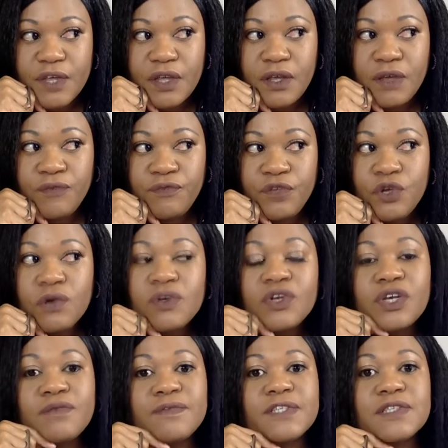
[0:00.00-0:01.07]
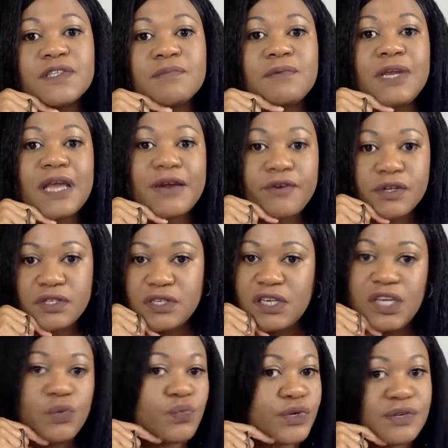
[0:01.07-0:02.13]
if you're looking for
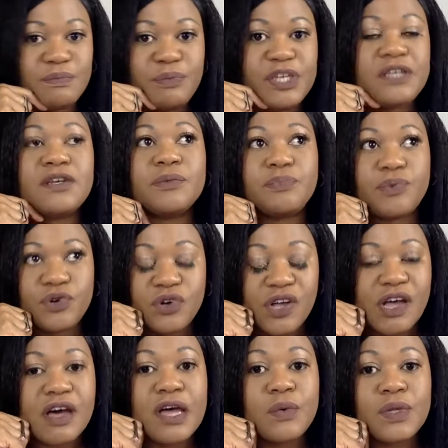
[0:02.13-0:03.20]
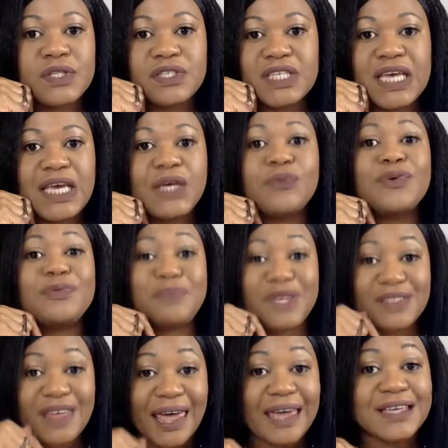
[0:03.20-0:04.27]
similarity, it wouldn't be in a book. I would say it would be
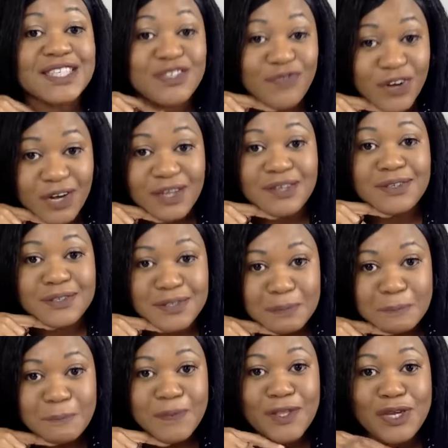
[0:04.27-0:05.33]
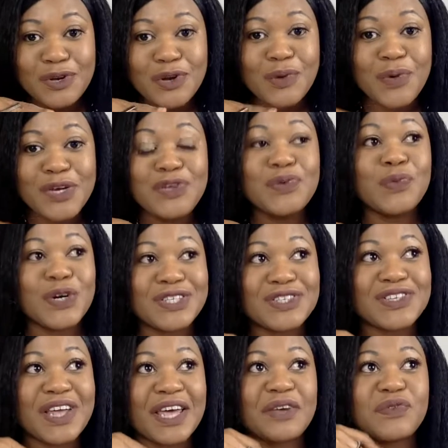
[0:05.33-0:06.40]
in the X Files. You know, when you watch
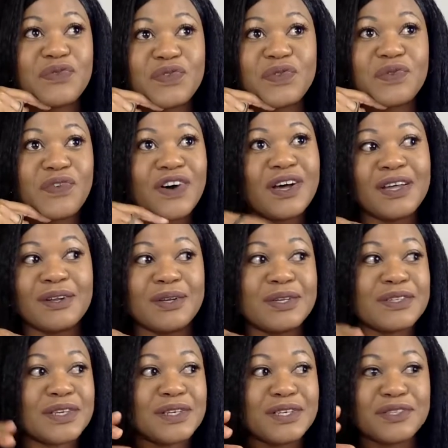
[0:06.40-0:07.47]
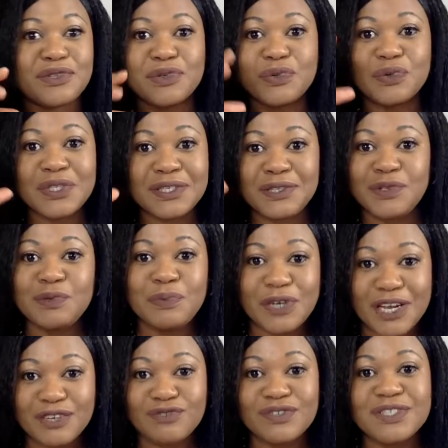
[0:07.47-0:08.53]
the X Files and it's all these
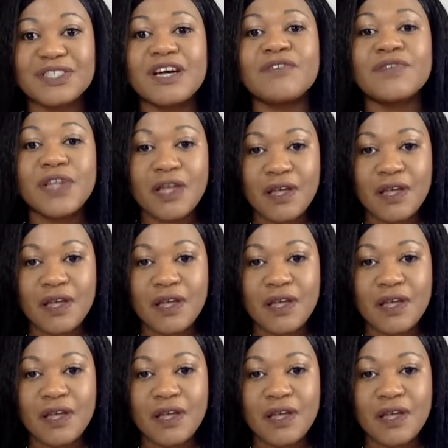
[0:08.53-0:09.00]
supernatural stuff,